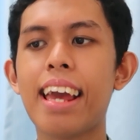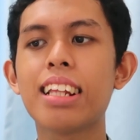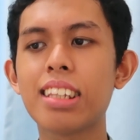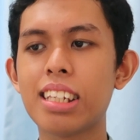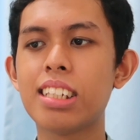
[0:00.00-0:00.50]

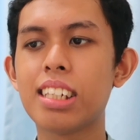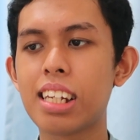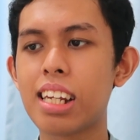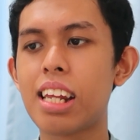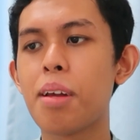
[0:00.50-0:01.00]
and
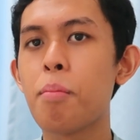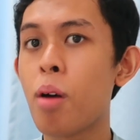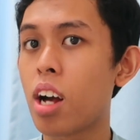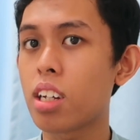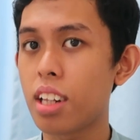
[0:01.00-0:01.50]
teaching in a
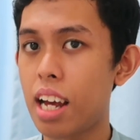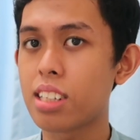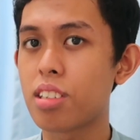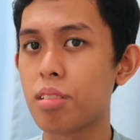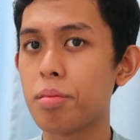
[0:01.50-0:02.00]
mock
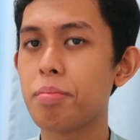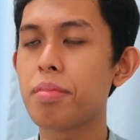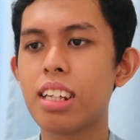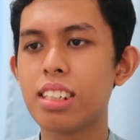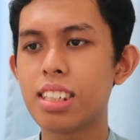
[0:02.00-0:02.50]
classroom.
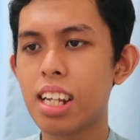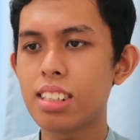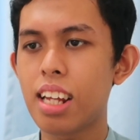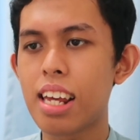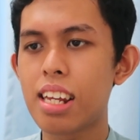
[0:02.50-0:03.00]
It
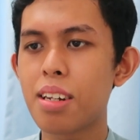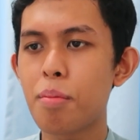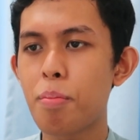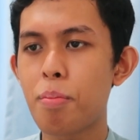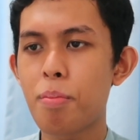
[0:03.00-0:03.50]
says that in